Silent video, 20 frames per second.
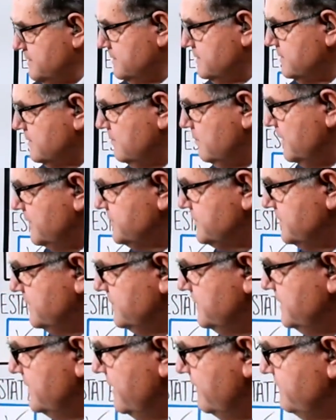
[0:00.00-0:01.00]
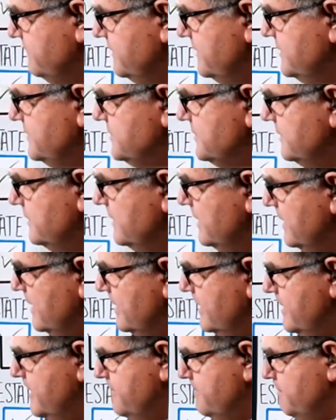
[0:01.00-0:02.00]
a question of the definition,
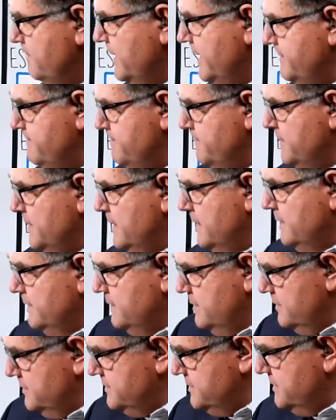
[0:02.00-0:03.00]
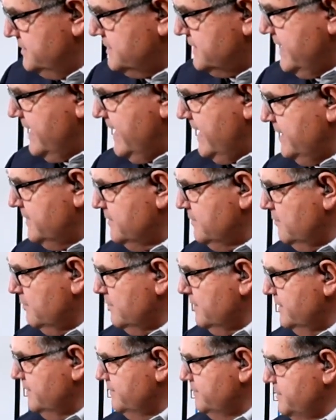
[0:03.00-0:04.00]
but there's this
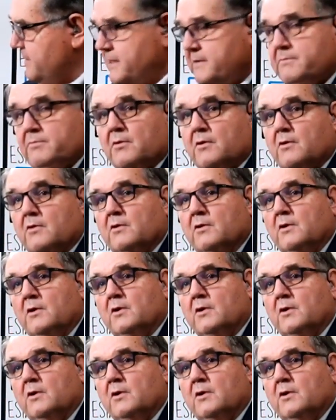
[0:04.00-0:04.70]
category of people